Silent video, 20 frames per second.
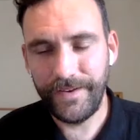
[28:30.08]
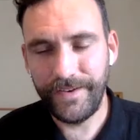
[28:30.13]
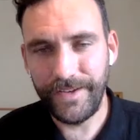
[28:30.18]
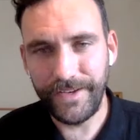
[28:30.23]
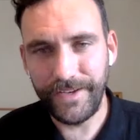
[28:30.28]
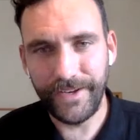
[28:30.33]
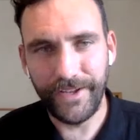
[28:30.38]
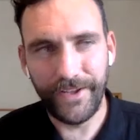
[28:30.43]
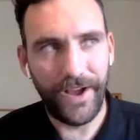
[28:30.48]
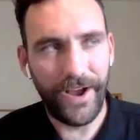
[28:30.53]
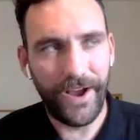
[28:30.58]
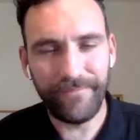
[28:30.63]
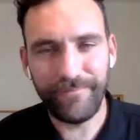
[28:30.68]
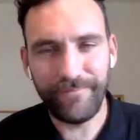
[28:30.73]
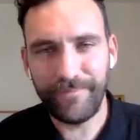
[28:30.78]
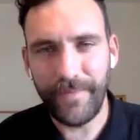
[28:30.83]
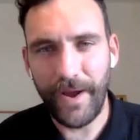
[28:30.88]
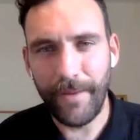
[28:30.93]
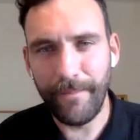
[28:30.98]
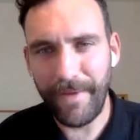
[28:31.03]
Nina, I
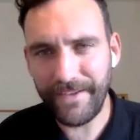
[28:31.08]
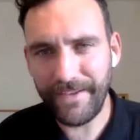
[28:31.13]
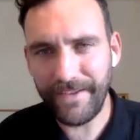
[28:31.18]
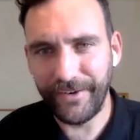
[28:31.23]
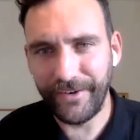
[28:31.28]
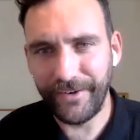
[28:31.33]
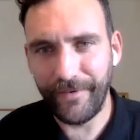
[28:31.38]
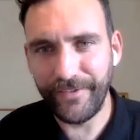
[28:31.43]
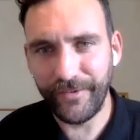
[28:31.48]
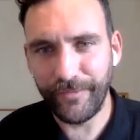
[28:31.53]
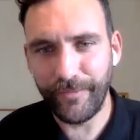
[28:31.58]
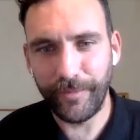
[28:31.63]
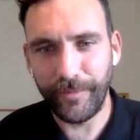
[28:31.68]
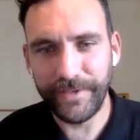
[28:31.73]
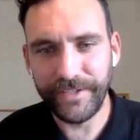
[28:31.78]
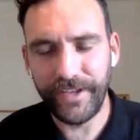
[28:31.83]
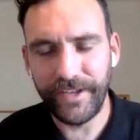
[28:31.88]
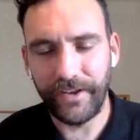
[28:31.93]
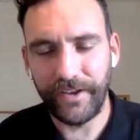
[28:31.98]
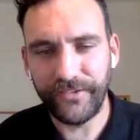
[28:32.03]
imagine Lorenzo
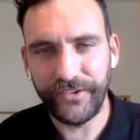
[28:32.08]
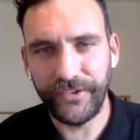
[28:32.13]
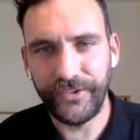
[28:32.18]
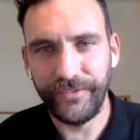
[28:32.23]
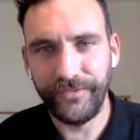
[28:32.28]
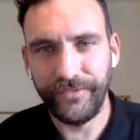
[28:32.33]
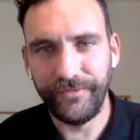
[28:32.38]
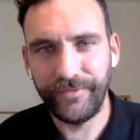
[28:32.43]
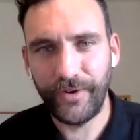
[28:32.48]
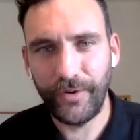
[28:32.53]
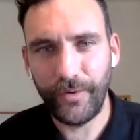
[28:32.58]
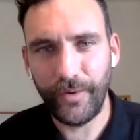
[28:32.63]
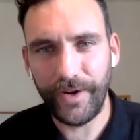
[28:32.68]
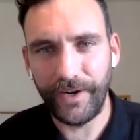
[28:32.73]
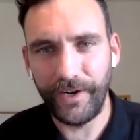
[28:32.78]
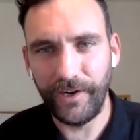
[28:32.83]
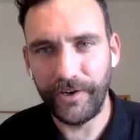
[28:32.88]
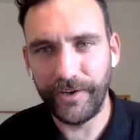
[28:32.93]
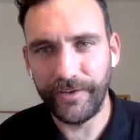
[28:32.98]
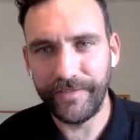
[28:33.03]
probably touched on
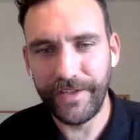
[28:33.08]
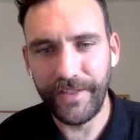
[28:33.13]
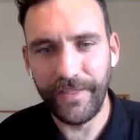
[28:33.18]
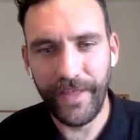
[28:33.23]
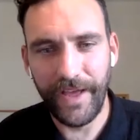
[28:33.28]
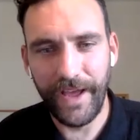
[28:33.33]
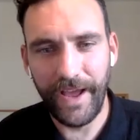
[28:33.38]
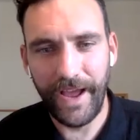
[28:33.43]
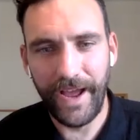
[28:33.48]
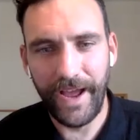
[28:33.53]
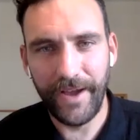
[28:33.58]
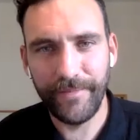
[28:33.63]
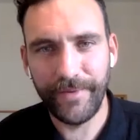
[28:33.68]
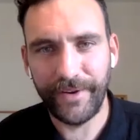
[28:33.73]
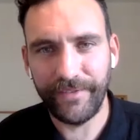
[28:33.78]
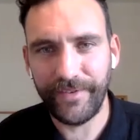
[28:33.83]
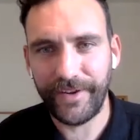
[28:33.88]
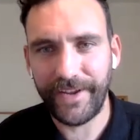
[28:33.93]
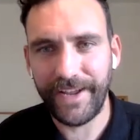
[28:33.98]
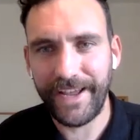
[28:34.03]
quite a lot of it there,
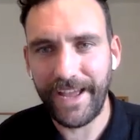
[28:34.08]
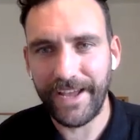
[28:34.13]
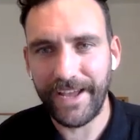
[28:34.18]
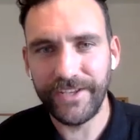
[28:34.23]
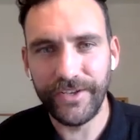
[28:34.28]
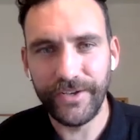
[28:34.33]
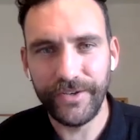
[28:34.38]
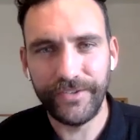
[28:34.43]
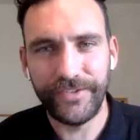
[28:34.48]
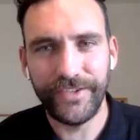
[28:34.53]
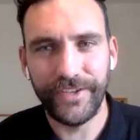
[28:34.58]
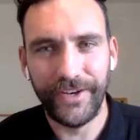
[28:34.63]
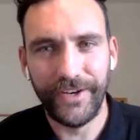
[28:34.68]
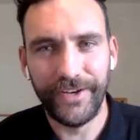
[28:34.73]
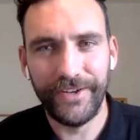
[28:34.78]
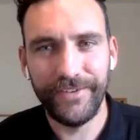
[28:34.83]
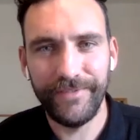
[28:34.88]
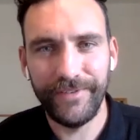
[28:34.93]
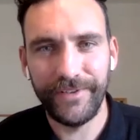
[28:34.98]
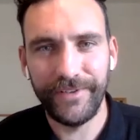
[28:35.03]
but if I could get you to
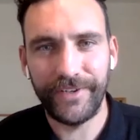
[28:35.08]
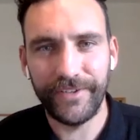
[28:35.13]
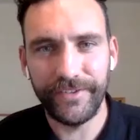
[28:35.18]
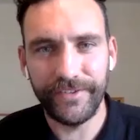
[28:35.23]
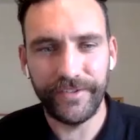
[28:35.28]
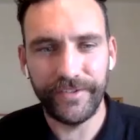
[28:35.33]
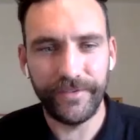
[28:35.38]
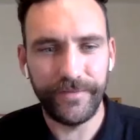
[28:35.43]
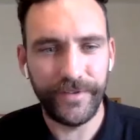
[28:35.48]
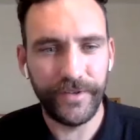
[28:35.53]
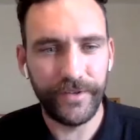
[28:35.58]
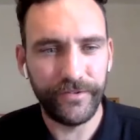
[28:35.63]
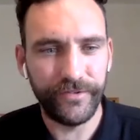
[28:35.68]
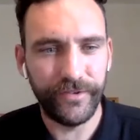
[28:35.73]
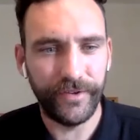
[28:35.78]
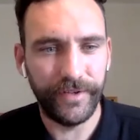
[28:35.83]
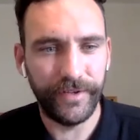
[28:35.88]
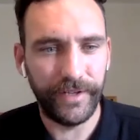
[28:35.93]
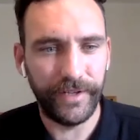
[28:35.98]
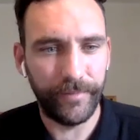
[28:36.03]
look into the
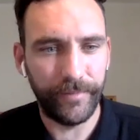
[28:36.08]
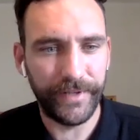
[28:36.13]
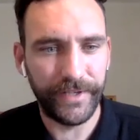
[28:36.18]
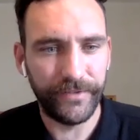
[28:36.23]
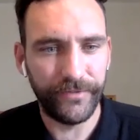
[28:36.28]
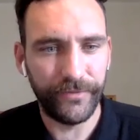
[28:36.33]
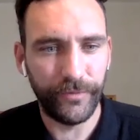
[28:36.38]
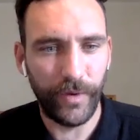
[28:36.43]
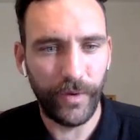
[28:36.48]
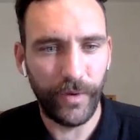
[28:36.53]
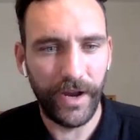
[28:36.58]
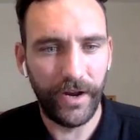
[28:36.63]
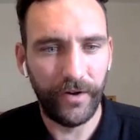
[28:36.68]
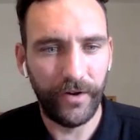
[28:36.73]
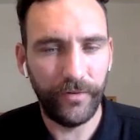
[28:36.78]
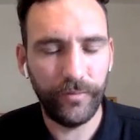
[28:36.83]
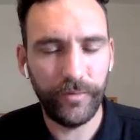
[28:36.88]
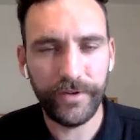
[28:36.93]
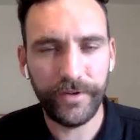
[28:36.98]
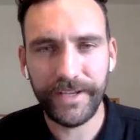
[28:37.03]
future a little bit as
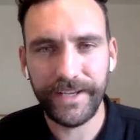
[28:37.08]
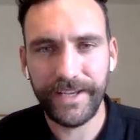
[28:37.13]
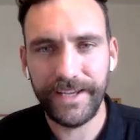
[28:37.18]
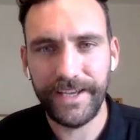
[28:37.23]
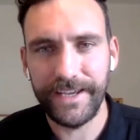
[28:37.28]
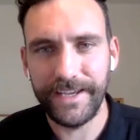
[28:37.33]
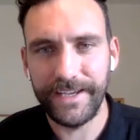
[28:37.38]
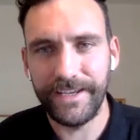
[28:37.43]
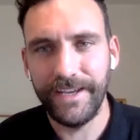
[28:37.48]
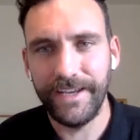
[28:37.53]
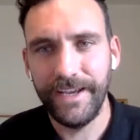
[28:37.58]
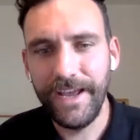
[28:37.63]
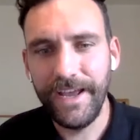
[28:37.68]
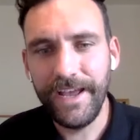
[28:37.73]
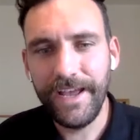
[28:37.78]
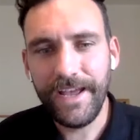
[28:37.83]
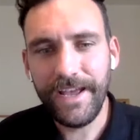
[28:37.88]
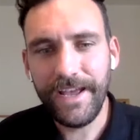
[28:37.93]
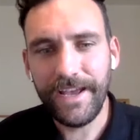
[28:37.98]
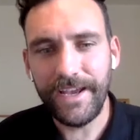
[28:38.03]
well, what are the key
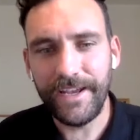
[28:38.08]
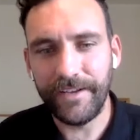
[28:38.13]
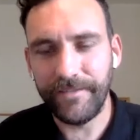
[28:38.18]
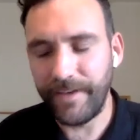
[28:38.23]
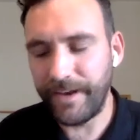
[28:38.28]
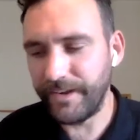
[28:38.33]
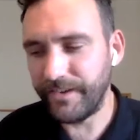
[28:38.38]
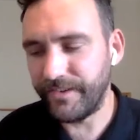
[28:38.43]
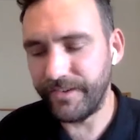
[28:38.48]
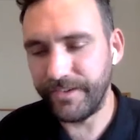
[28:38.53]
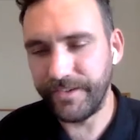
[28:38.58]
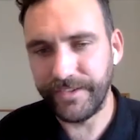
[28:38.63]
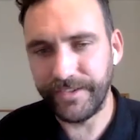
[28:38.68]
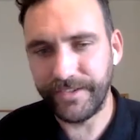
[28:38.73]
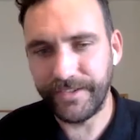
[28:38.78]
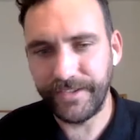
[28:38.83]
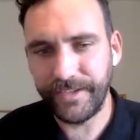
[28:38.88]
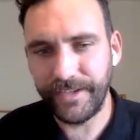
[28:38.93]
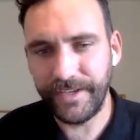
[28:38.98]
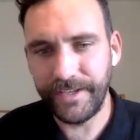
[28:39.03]

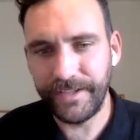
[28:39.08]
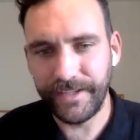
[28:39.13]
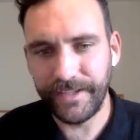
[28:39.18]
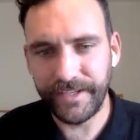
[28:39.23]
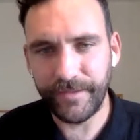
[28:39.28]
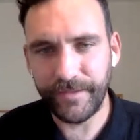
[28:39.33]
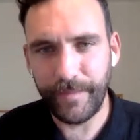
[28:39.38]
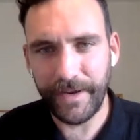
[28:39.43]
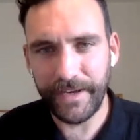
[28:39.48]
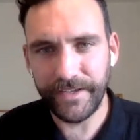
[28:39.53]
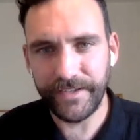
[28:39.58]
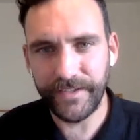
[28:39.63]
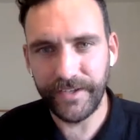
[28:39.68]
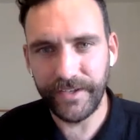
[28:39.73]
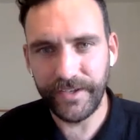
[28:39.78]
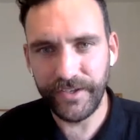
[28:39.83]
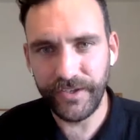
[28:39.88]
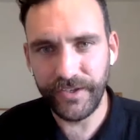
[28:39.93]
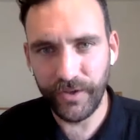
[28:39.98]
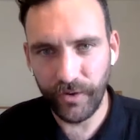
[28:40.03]
innovations in this space
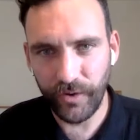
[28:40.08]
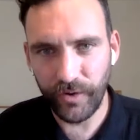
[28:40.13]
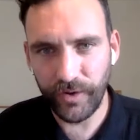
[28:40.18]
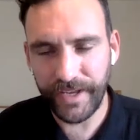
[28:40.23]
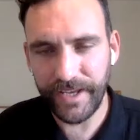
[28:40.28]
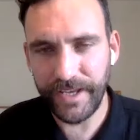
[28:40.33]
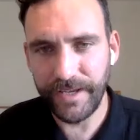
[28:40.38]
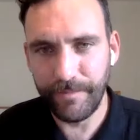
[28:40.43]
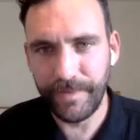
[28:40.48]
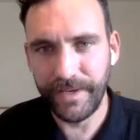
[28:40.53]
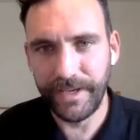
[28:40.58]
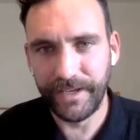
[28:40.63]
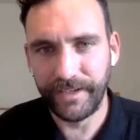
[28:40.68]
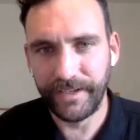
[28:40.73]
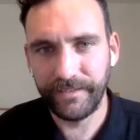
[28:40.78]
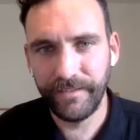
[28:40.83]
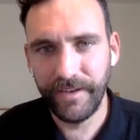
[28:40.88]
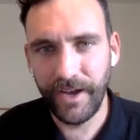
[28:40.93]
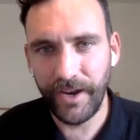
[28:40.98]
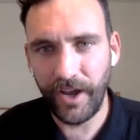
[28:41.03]
that you're
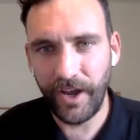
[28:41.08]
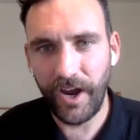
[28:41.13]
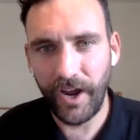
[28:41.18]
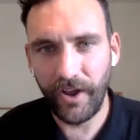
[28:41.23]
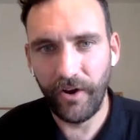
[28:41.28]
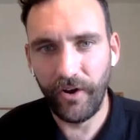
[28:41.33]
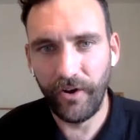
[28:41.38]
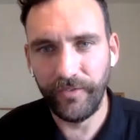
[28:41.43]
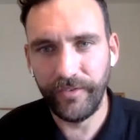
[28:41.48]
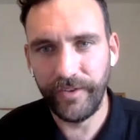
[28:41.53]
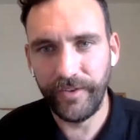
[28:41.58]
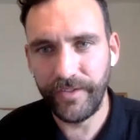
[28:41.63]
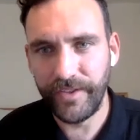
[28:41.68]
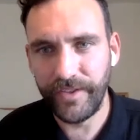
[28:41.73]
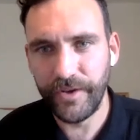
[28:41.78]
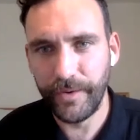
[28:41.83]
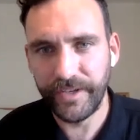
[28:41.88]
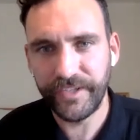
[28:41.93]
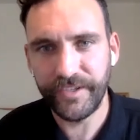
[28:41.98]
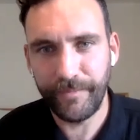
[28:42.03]
keeping an eye on and that
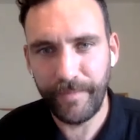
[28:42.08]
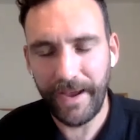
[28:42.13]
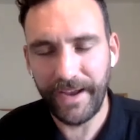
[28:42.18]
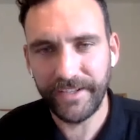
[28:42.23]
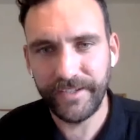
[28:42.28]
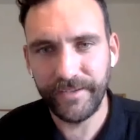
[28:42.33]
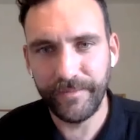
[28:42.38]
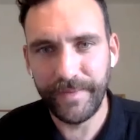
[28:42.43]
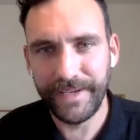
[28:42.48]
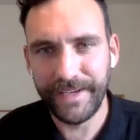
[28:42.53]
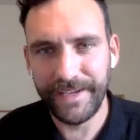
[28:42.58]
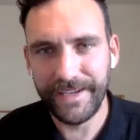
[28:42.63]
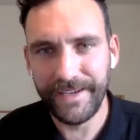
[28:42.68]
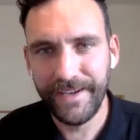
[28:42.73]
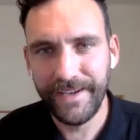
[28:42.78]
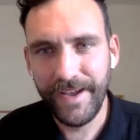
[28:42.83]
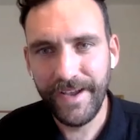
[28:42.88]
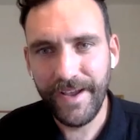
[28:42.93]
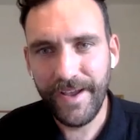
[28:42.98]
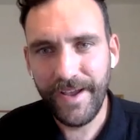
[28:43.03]
you expect to
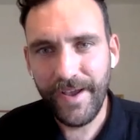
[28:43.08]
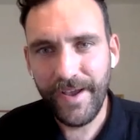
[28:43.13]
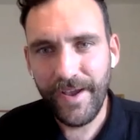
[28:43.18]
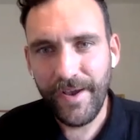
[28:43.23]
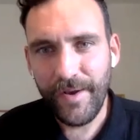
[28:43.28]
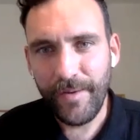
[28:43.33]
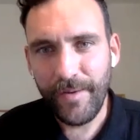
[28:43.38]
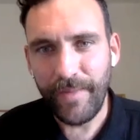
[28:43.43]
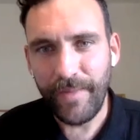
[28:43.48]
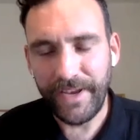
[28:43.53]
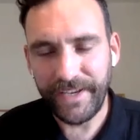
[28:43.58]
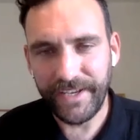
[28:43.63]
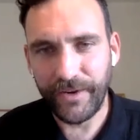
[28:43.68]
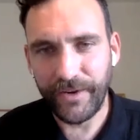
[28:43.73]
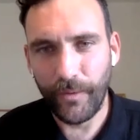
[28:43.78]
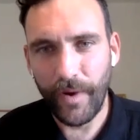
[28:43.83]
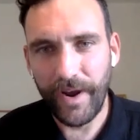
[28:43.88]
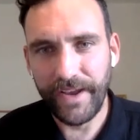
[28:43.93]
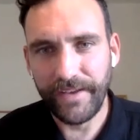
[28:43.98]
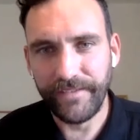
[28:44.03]
be
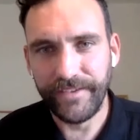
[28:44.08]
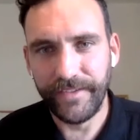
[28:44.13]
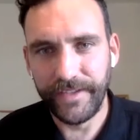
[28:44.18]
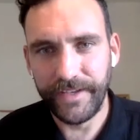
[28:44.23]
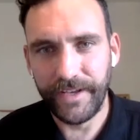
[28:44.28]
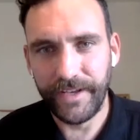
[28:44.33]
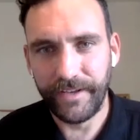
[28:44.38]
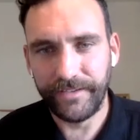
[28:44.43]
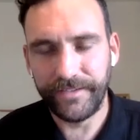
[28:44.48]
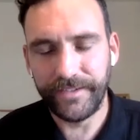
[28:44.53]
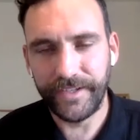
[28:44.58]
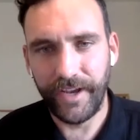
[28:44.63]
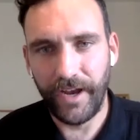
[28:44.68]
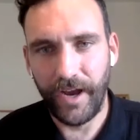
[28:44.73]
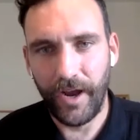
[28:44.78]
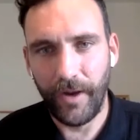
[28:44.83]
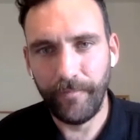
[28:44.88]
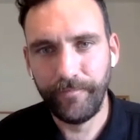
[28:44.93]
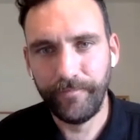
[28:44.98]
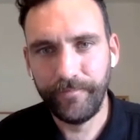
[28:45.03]
making waves in the years to
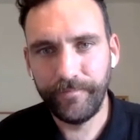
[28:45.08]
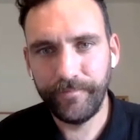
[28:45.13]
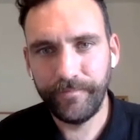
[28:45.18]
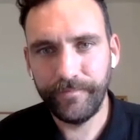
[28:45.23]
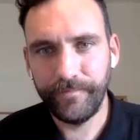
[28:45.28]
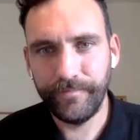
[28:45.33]
come?